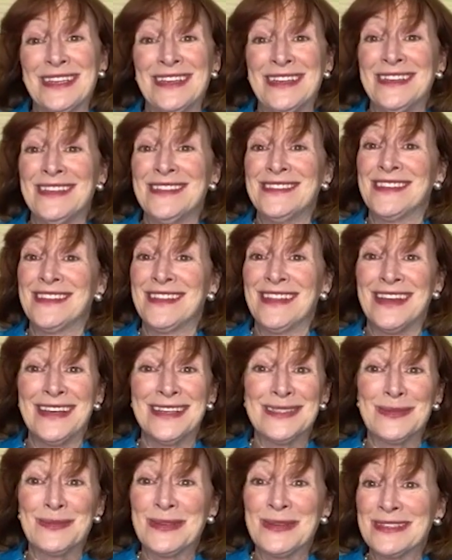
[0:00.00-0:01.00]
kids and the
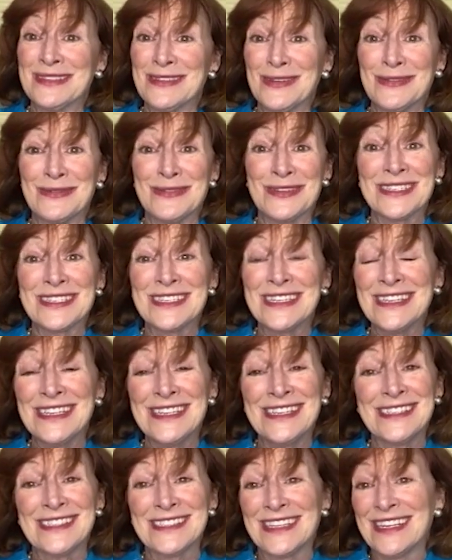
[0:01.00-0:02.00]
husband's
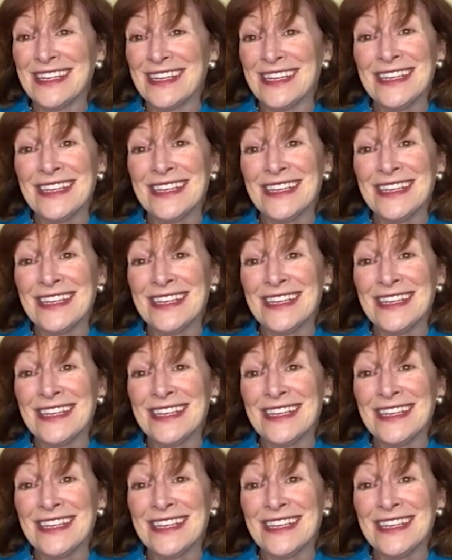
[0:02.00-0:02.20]
overseas.